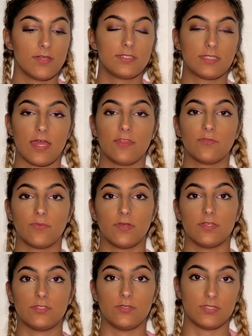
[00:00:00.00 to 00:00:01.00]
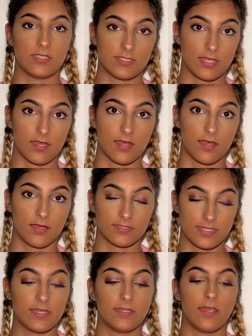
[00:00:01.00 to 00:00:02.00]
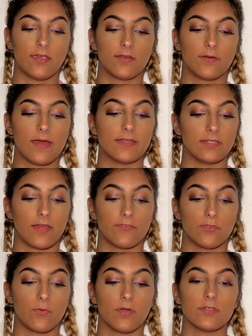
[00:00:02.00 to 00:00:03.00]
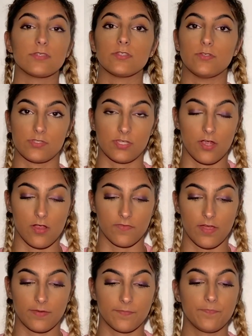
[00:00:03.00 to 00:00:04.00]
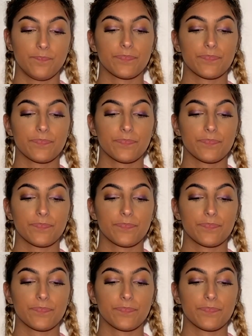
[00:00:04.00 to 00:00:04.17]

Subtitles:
10th was UC San Diego. And 11th was UC Irvine.